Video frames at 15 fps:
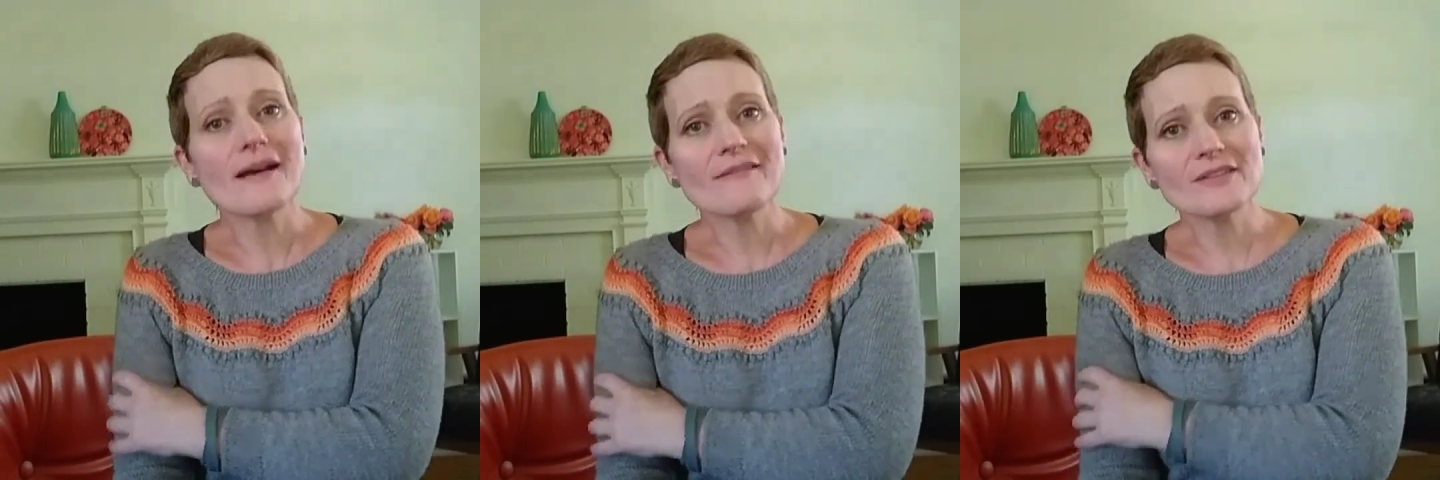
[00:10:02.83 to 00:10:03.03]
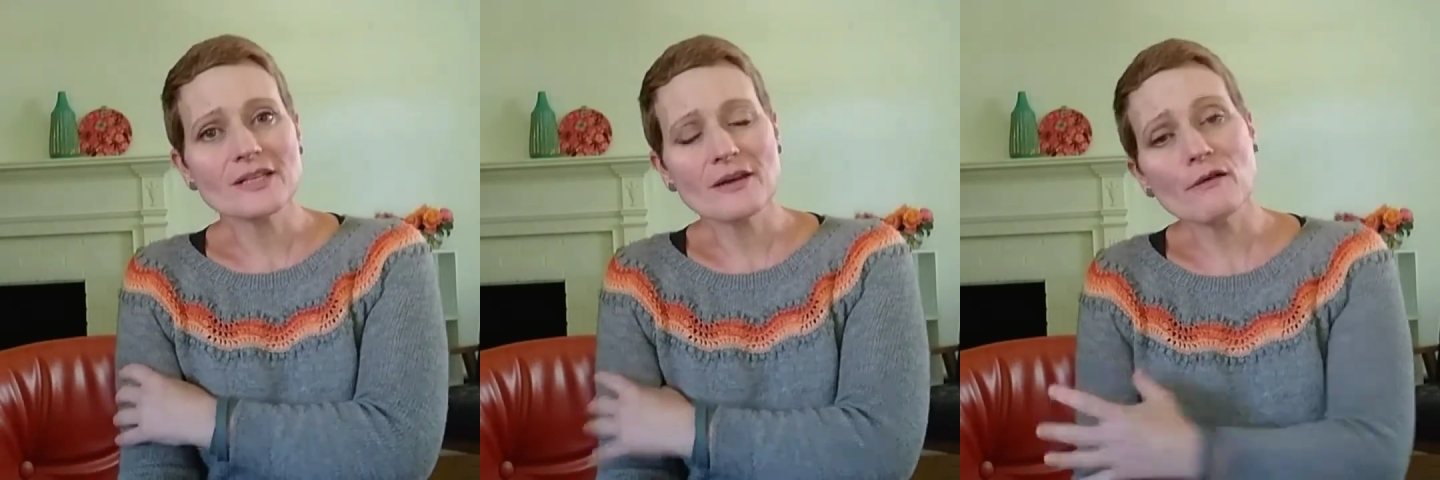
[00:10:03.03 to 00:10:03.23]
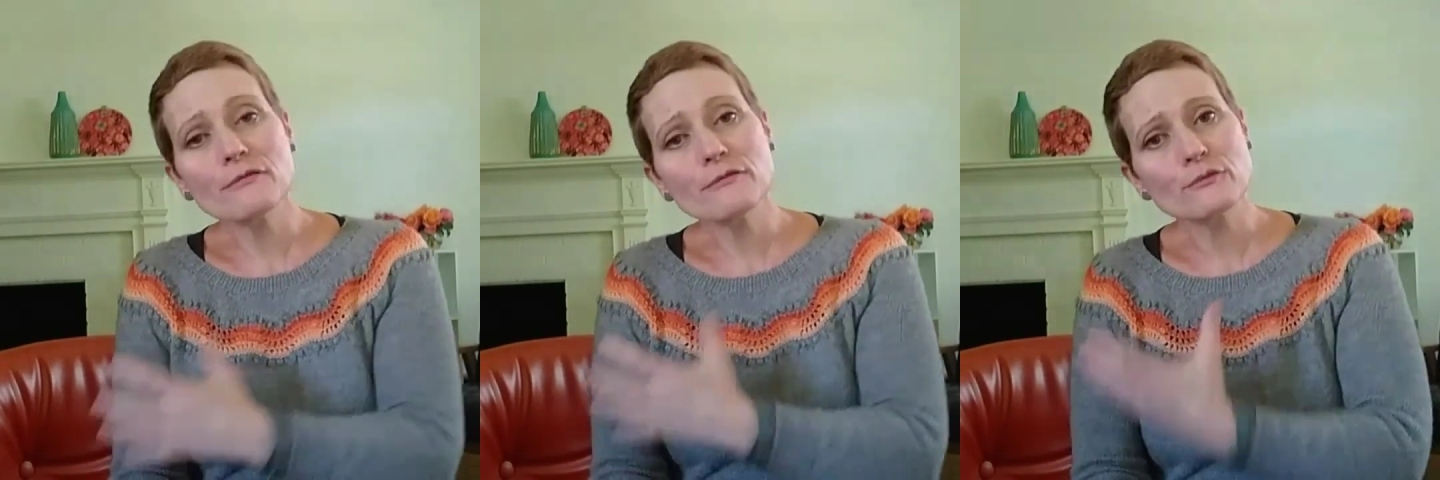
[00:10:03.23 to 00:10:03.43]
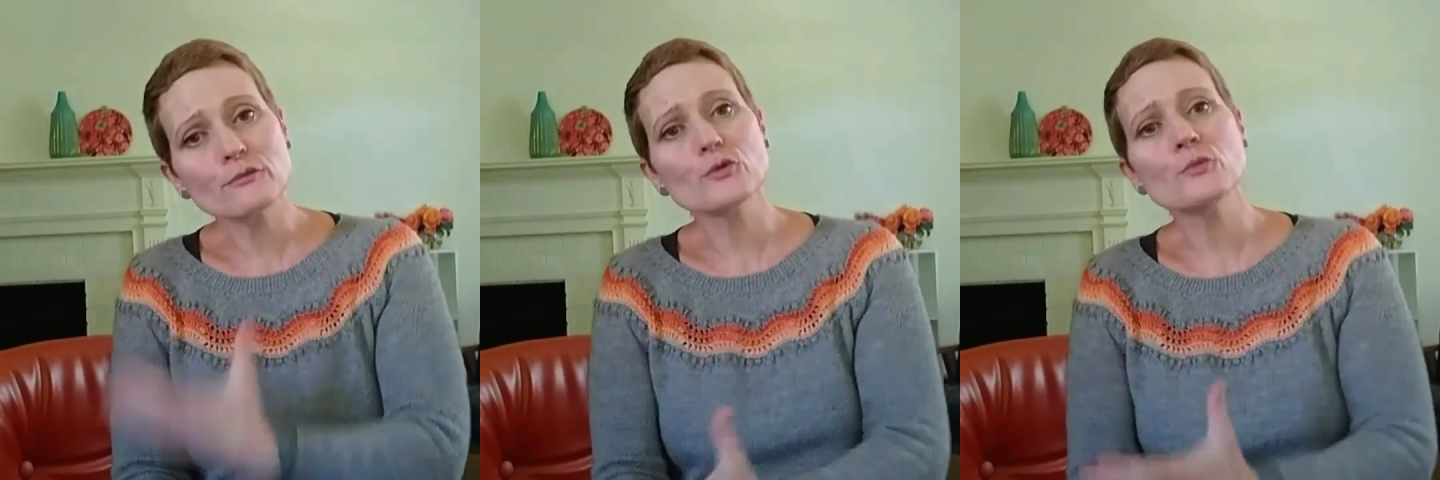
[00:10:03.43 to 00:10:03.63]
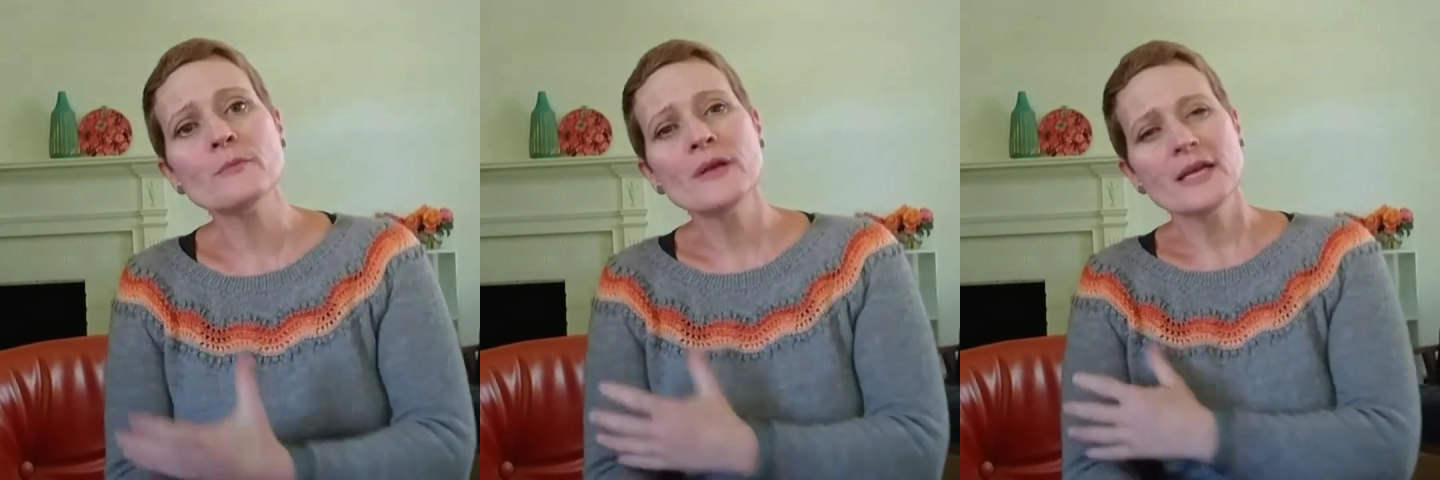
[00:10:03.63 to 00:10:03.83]
to have enough
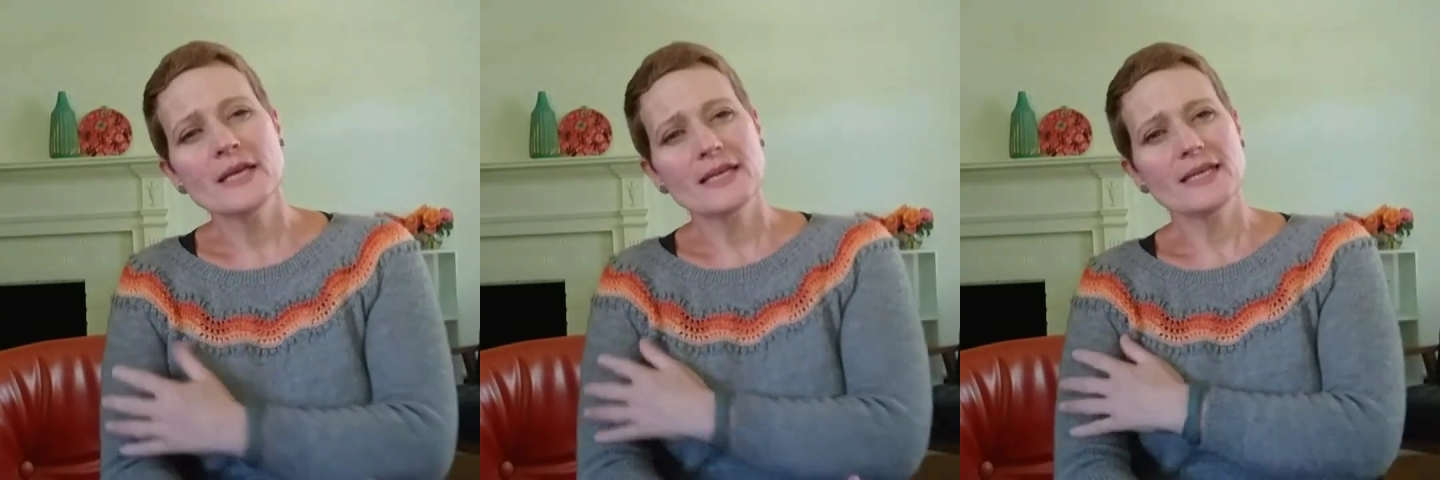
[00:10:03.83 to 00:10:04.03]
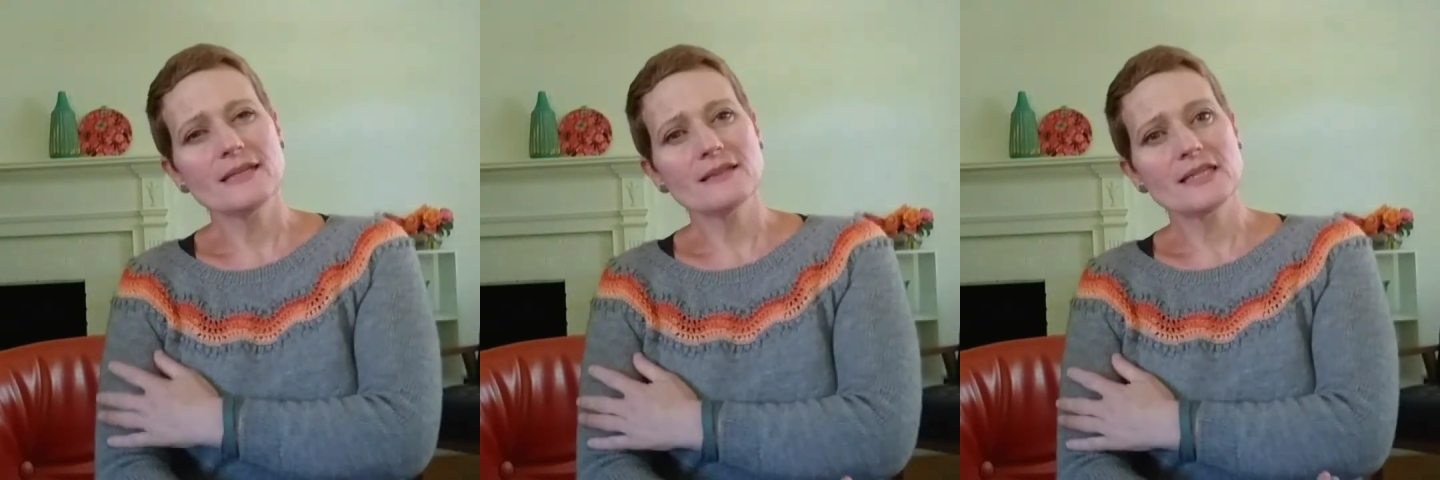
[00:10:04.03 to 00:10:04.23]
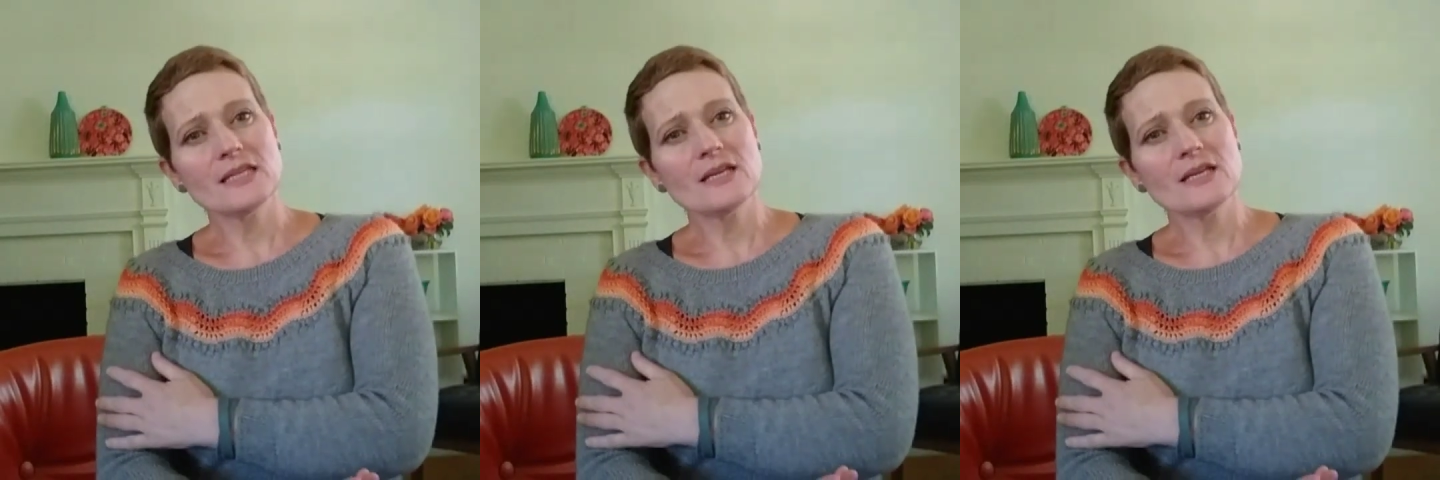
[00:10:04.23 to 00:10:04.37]
room in